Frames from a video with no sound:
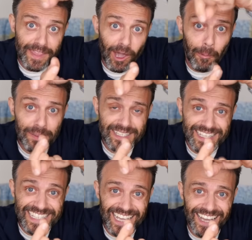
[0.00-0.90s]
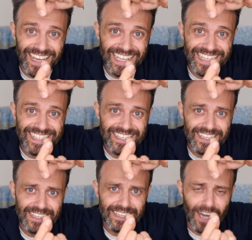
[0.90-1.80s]
not exactly sure when they did this,
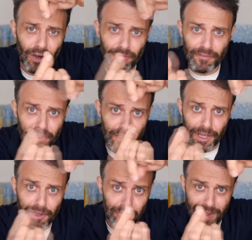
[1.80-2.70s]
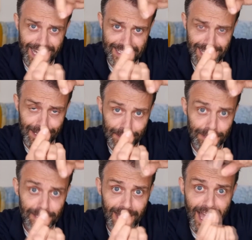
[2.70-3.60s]
but it would have been sometime in the
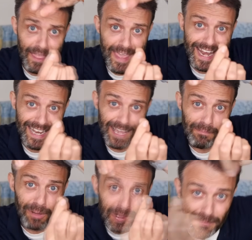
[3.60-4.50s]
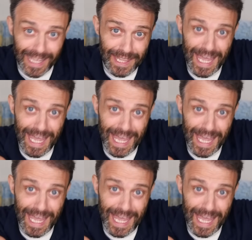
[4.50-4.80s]
past. So